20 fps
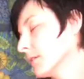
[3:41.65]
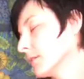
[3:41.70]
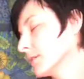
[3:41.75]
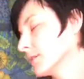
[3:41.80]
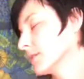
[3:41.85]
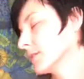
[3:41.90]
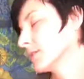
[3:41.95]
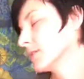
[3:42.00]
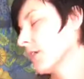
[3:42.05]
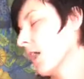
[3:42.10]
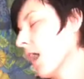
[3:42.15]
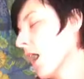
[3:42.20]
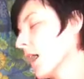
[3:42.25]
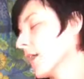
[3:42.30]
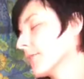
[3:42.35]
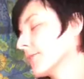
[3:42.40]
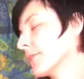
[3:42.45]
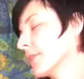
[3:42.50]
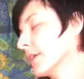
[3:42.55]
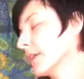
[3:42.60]

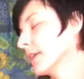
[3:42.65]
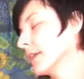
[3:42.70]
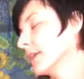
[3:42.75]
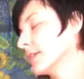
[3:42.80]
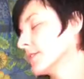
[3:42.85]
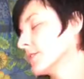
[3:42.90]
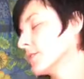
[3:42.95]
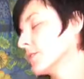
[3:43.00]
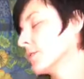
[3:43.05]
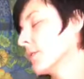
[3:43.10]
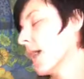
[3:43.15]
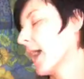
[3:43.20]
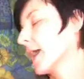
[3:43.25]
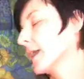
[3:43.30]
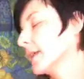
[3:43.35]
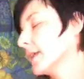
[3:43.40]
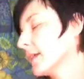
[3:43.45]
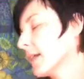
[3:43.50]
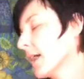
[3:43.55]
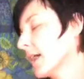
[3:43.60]
Soften into
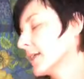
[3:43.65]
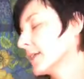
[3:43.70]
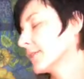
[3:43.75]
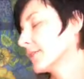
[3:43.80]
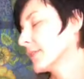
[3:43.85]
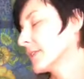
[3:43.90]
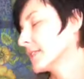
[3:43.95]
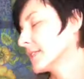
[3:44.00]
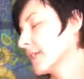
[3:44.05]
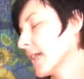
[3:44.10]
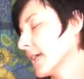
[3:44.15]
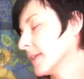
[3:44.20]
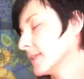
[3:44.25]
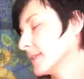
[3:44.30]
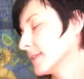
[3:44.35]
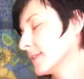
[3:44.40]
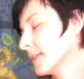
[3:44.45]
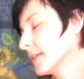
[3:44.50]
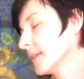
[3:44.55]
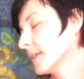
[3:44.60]
any kind of
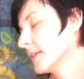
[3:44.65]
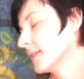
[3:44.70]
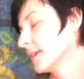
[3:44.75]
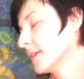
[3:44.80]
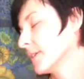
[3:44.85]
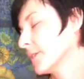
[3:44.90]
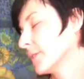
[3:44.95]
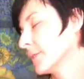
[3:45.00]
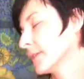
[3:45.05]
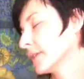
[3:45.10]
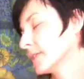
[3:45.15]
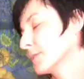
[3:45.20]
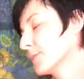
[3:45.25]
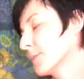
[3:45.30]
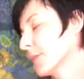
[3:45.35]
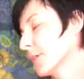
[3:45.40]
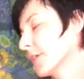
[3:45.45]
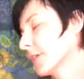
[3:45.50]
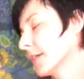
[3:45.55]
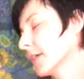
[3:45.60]
intensity that you
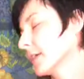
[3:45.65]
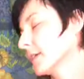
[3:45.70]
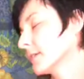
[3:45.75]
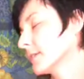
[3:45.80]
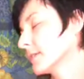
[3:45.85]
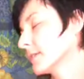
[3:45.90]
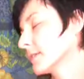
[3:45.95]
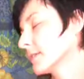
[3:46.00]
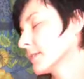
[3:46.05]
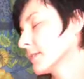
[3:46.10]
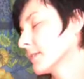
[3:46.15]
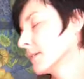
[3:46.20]
experience.